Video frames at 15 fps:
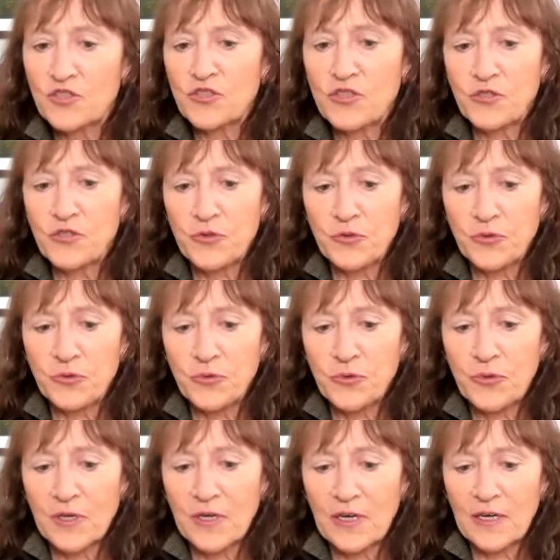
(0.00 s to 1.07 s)

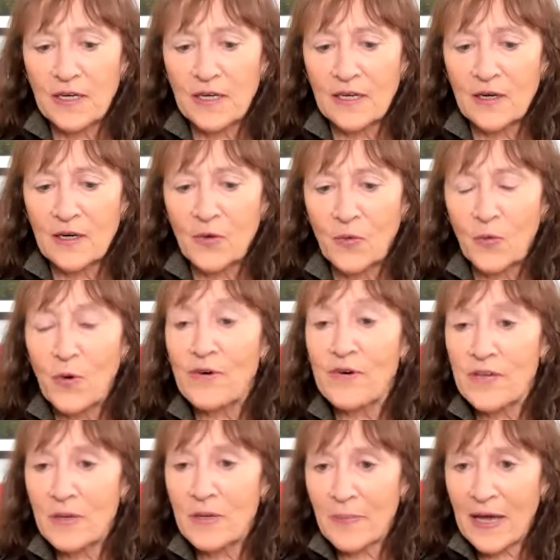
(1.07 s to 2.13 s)
to uh,
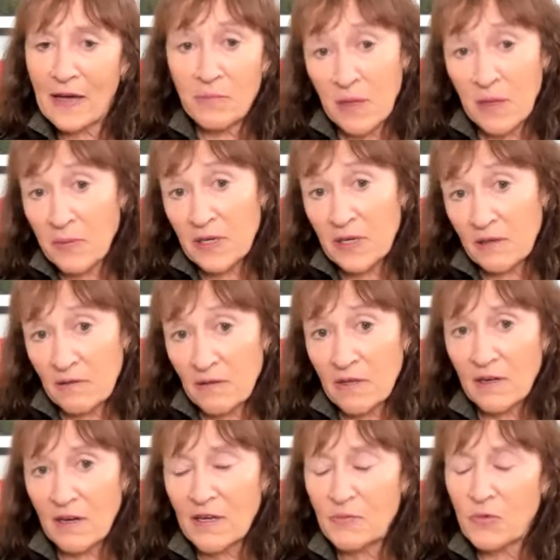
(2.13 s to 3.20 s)
worry about, maybe in
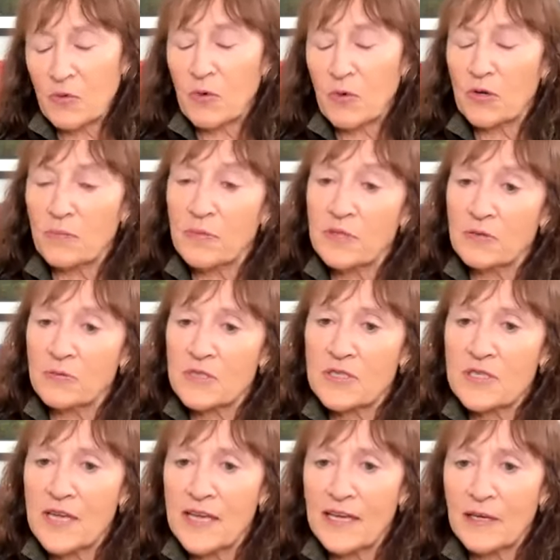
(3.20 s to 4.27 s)
line with what Bill was
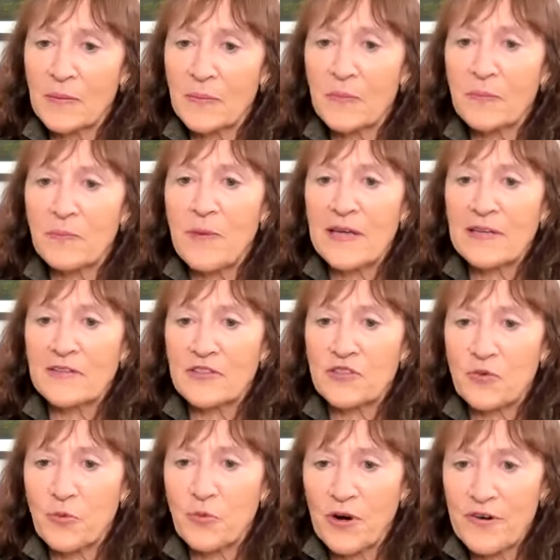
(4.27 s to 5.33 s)
saying, better
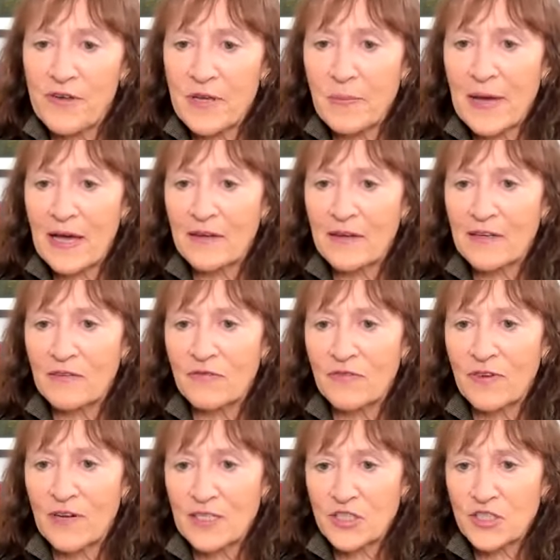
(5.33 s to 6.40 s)
to worry about
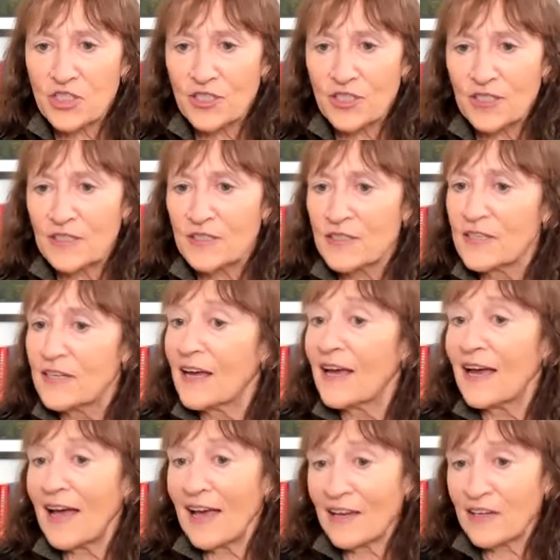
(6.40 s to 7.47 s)
inflation and
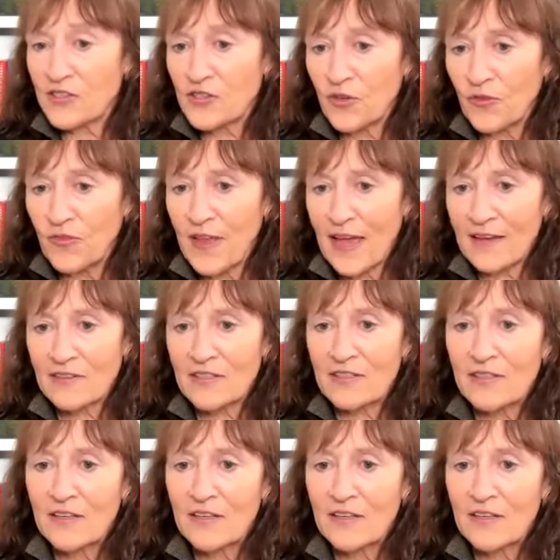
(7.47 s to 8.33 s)
act on that